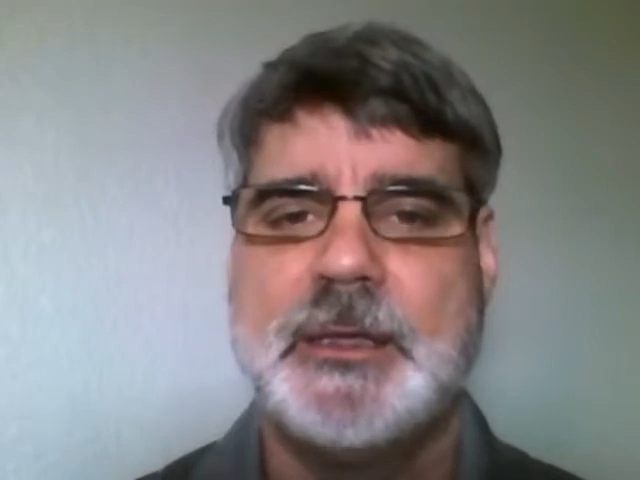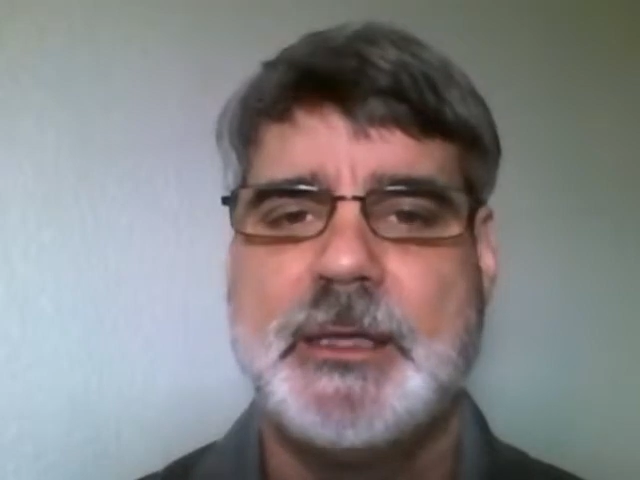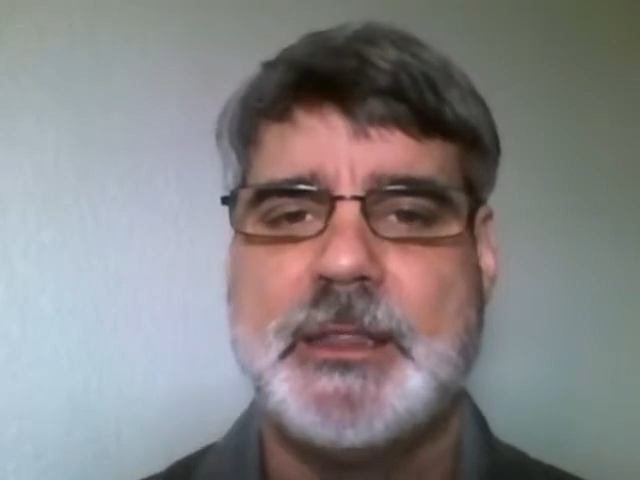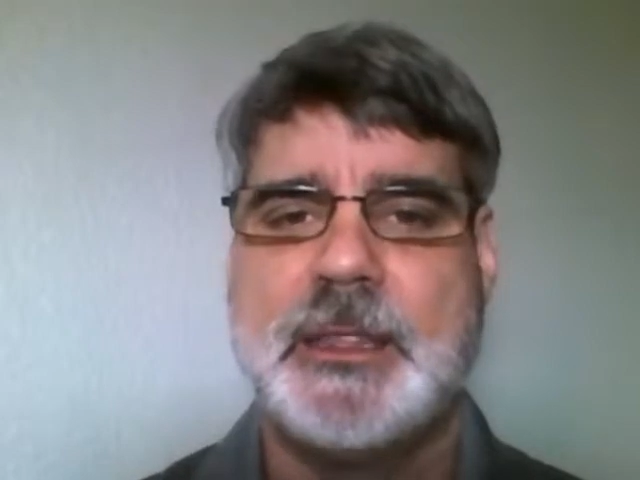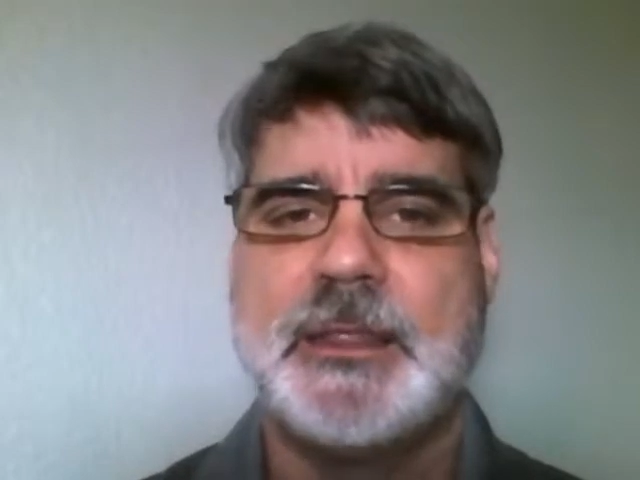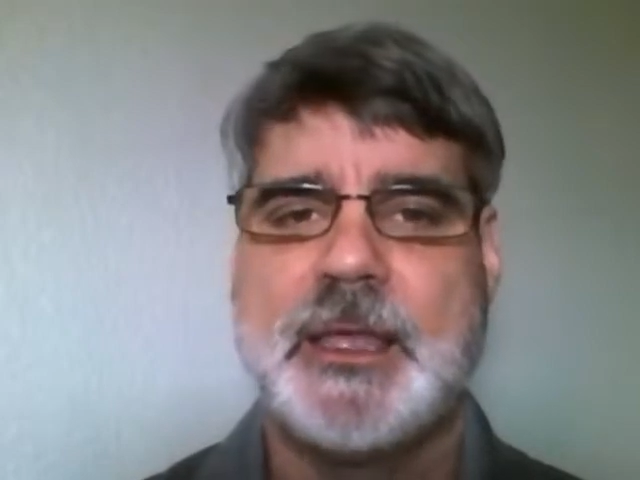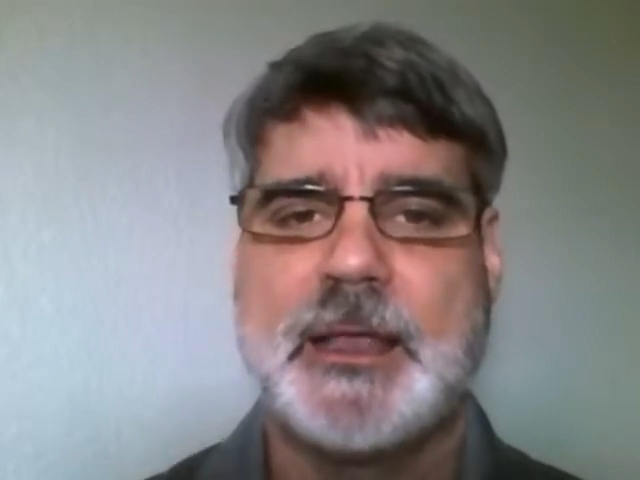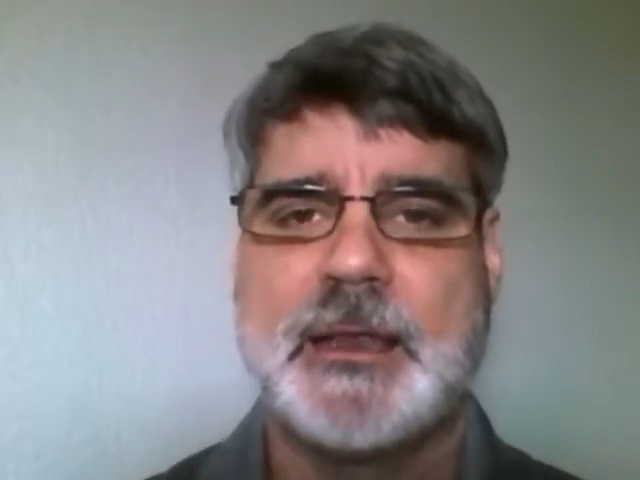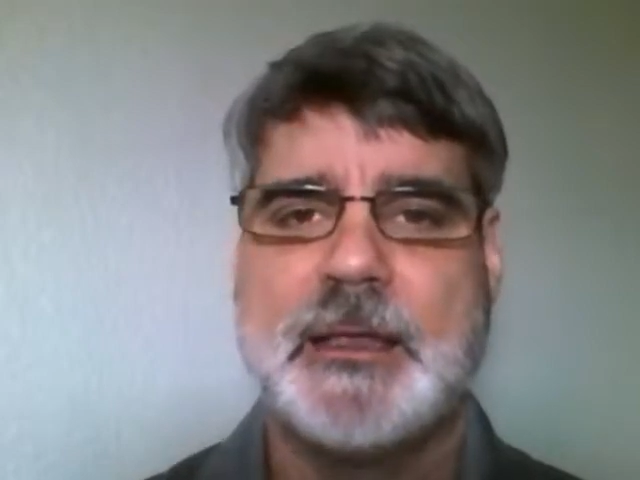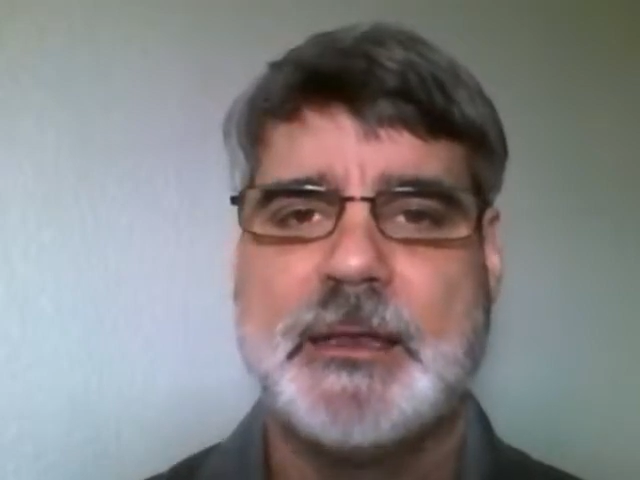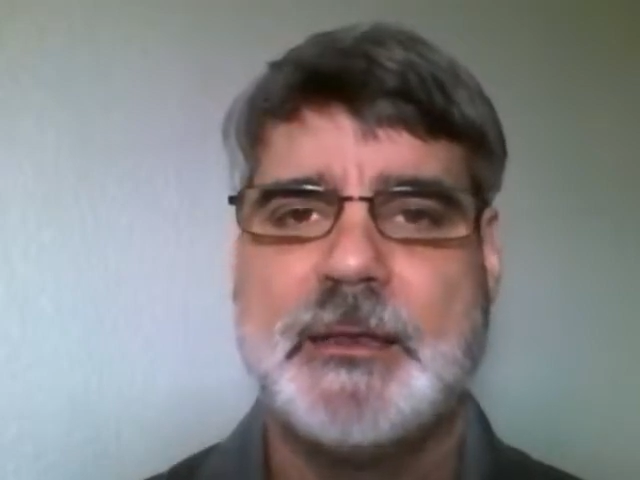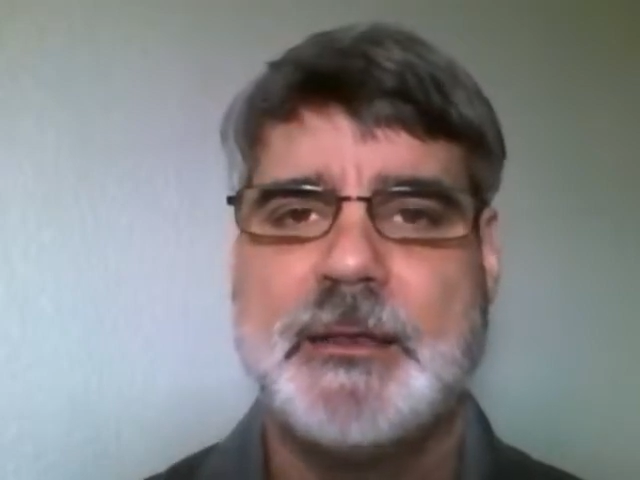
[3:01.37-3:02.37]
and
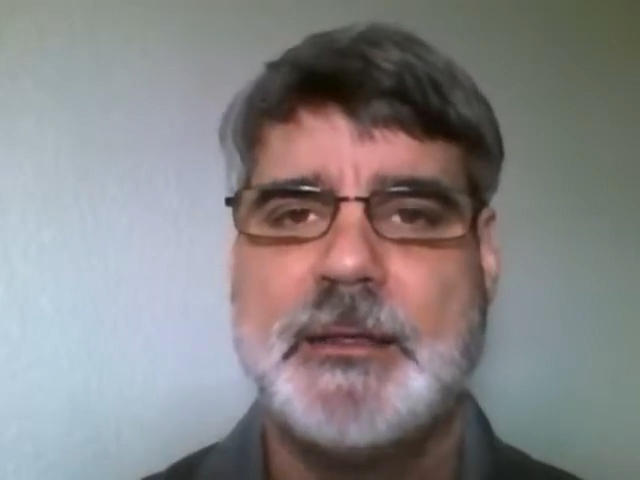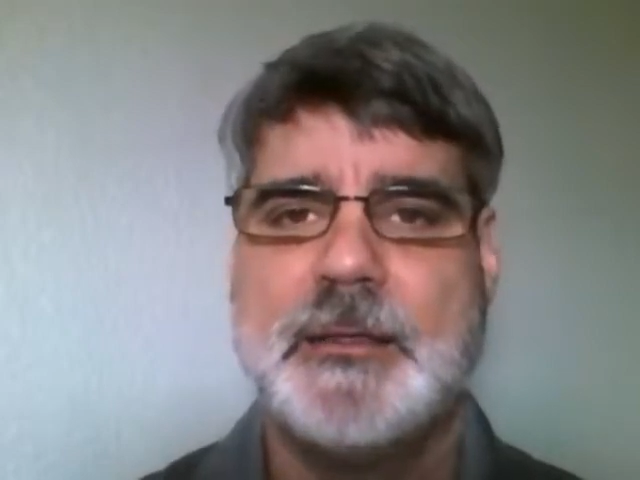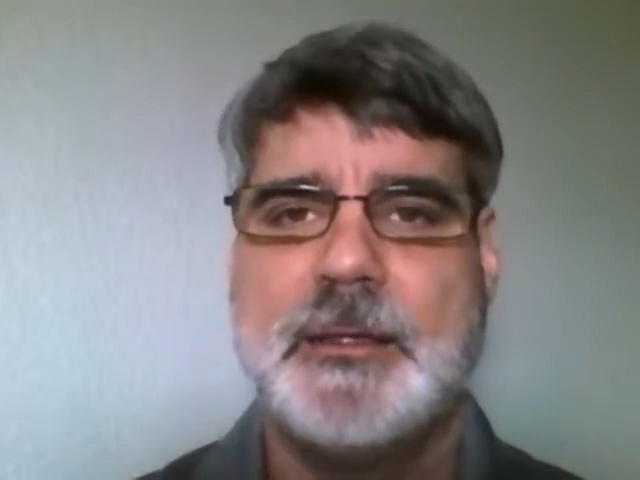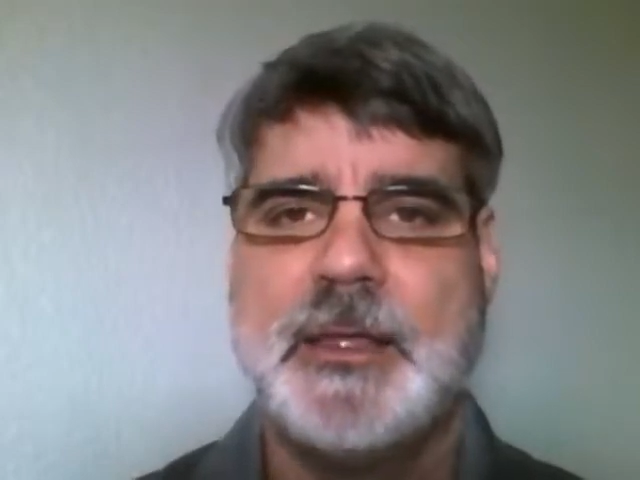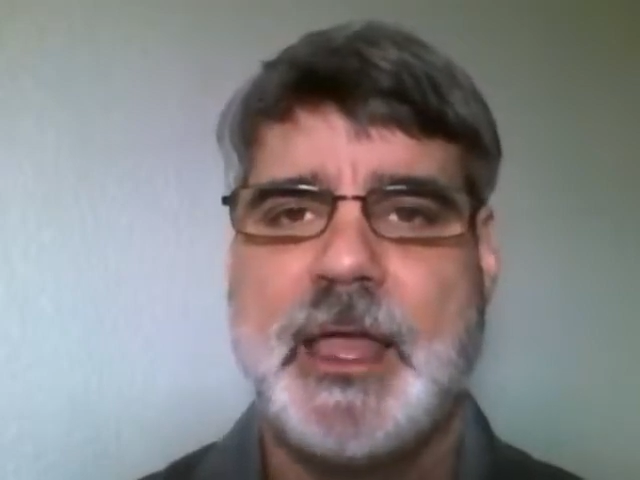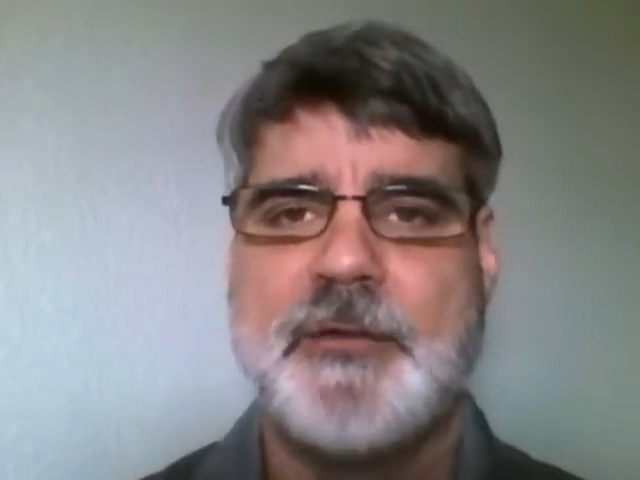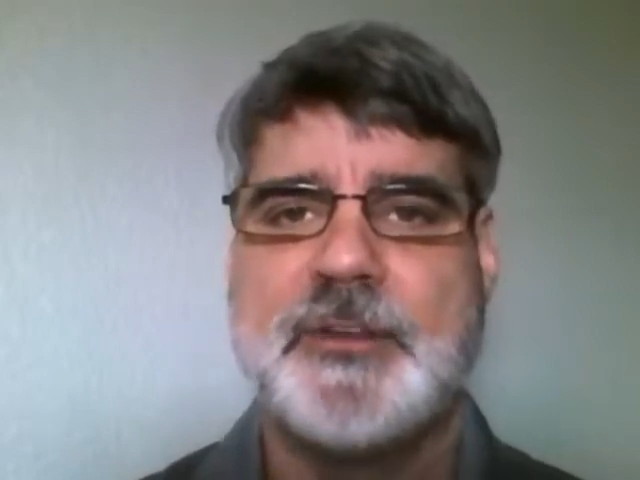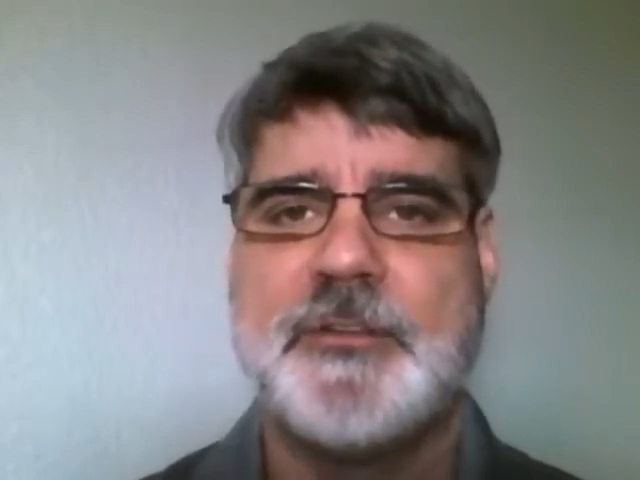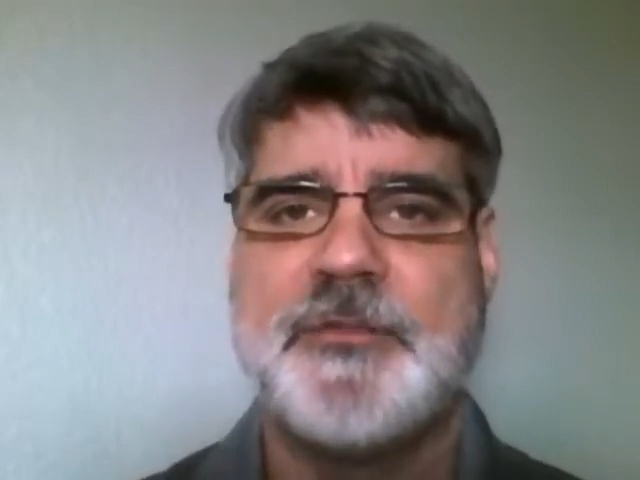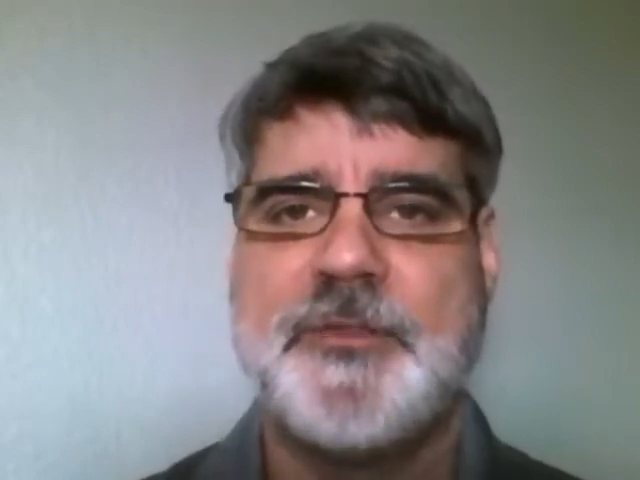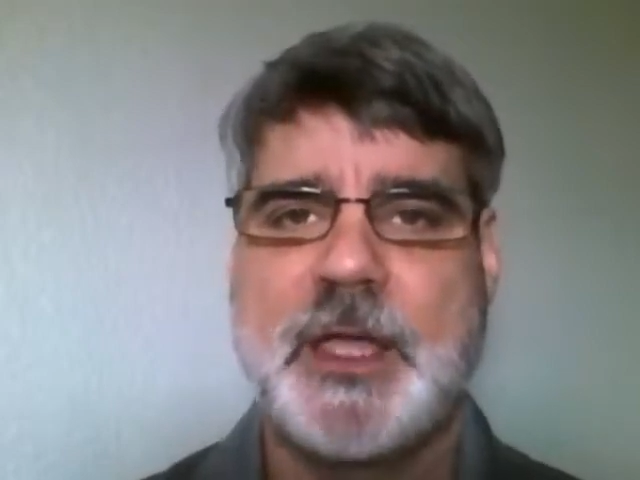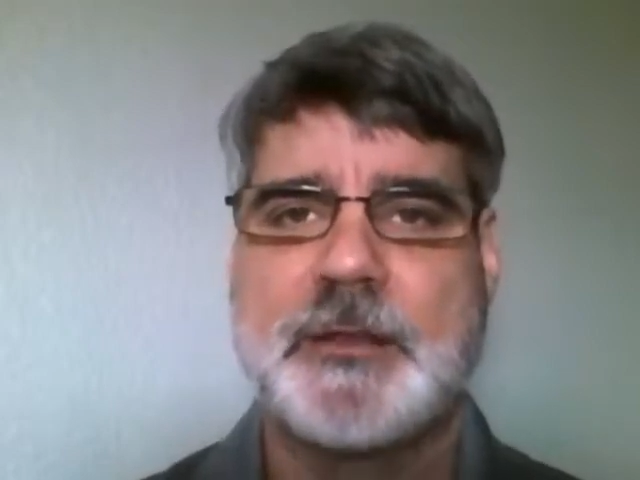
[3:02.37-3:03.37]
that can have an
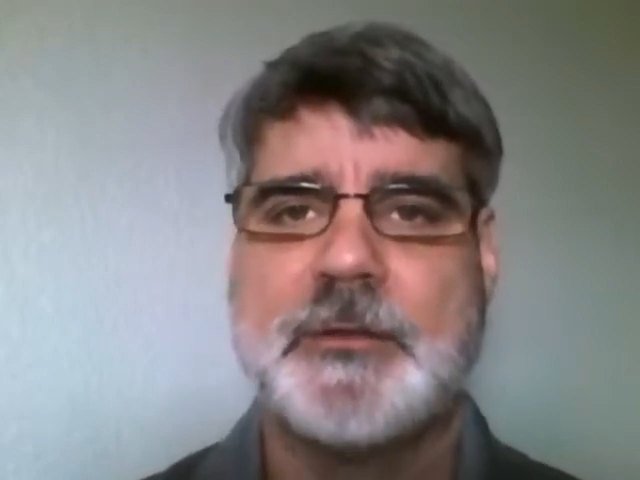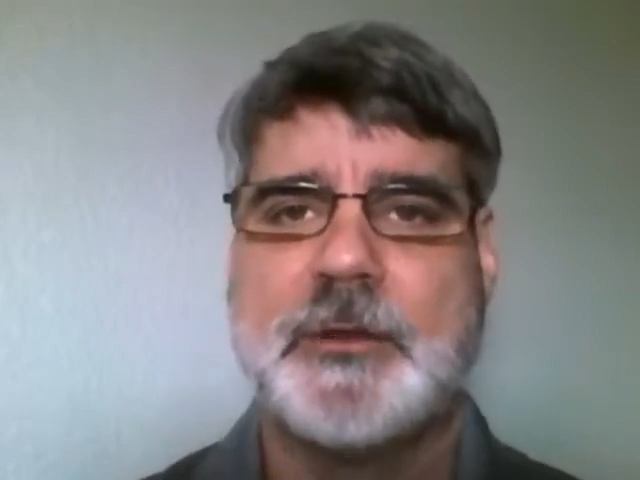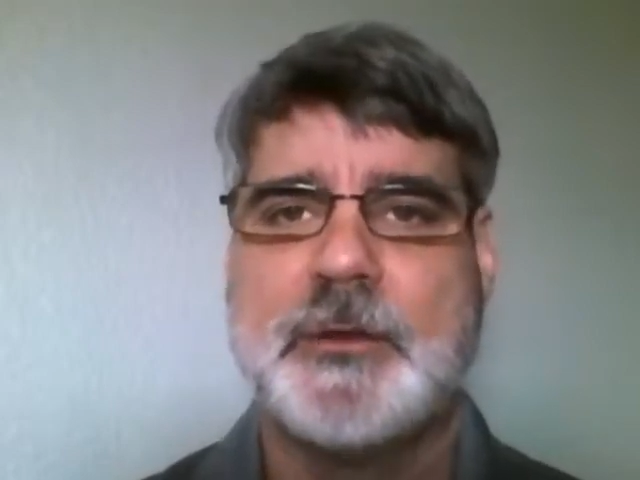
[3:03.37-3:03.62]
effect